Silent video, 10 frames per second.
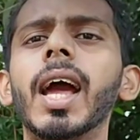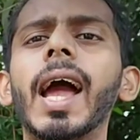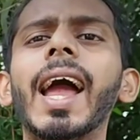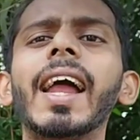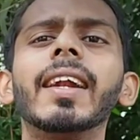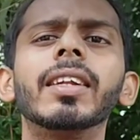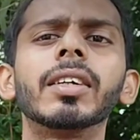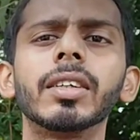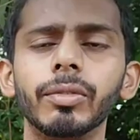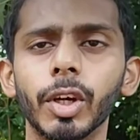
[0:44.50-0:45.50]
and
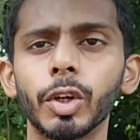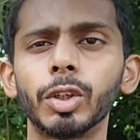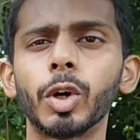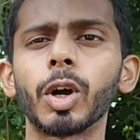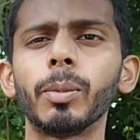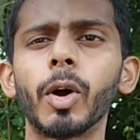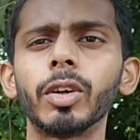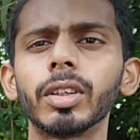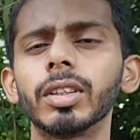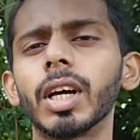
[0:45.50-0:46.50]
we are going to talk
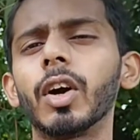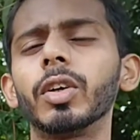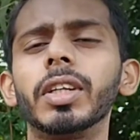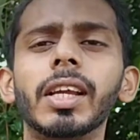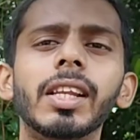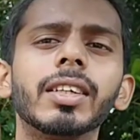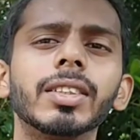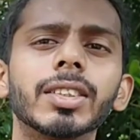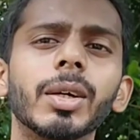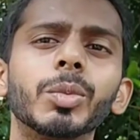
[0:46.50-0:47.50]
about our daily
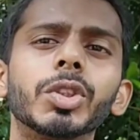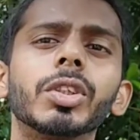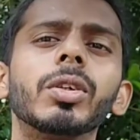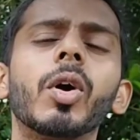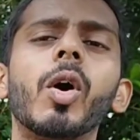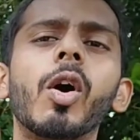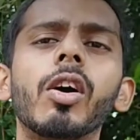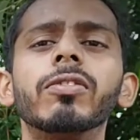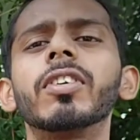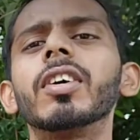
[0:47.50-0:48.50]
consumption
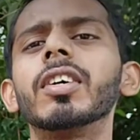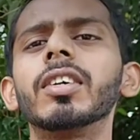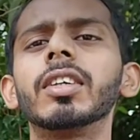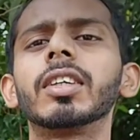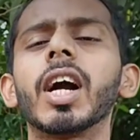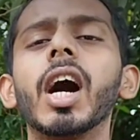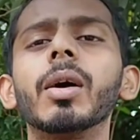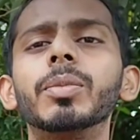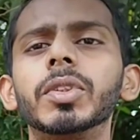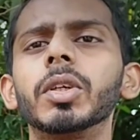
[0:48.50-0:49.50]
of
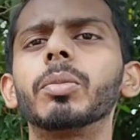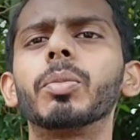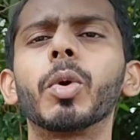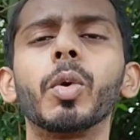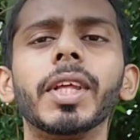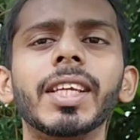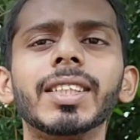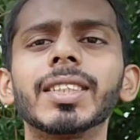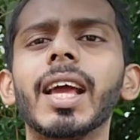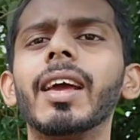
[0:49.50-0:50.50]
carbs,
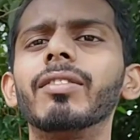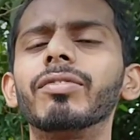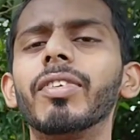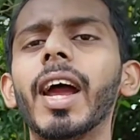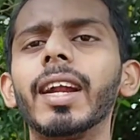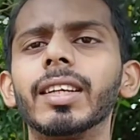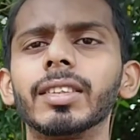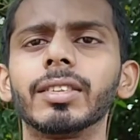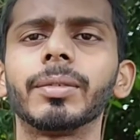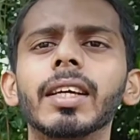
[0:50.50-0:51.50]
proteins and fat.
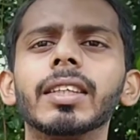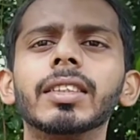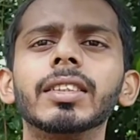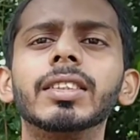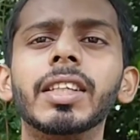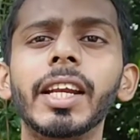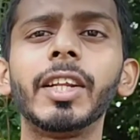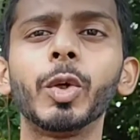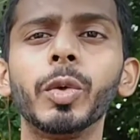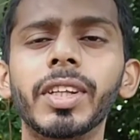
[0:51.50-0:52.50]
Stay
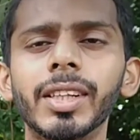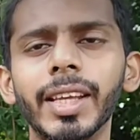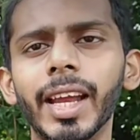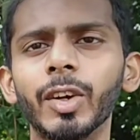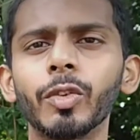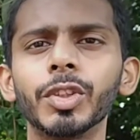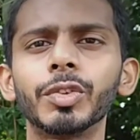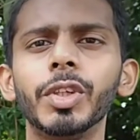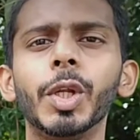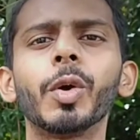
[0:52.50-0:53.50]
tuned till the end of this
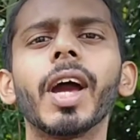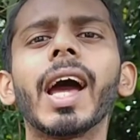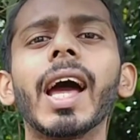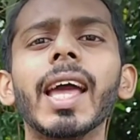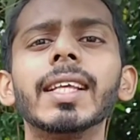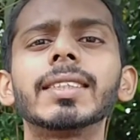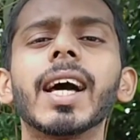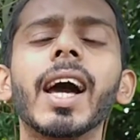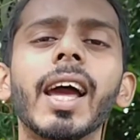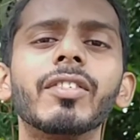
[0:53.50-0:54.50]
video as
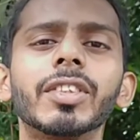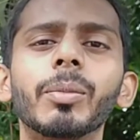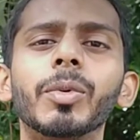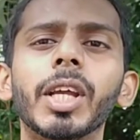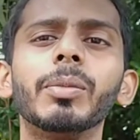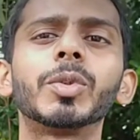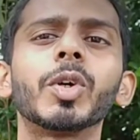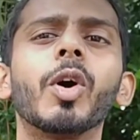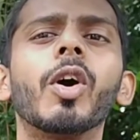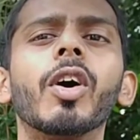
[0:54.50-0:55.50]
I have some tips
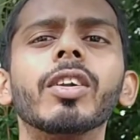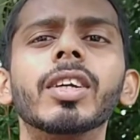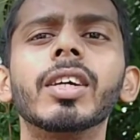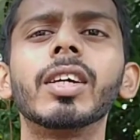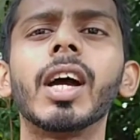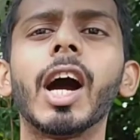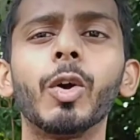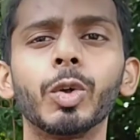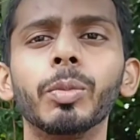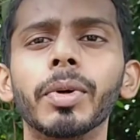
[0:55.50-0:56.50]
on
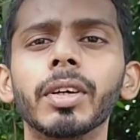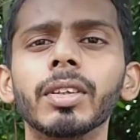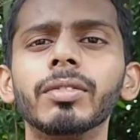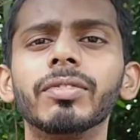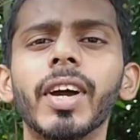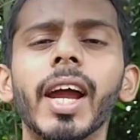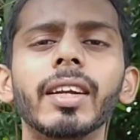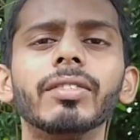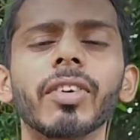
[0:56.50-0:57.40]
how to burn fat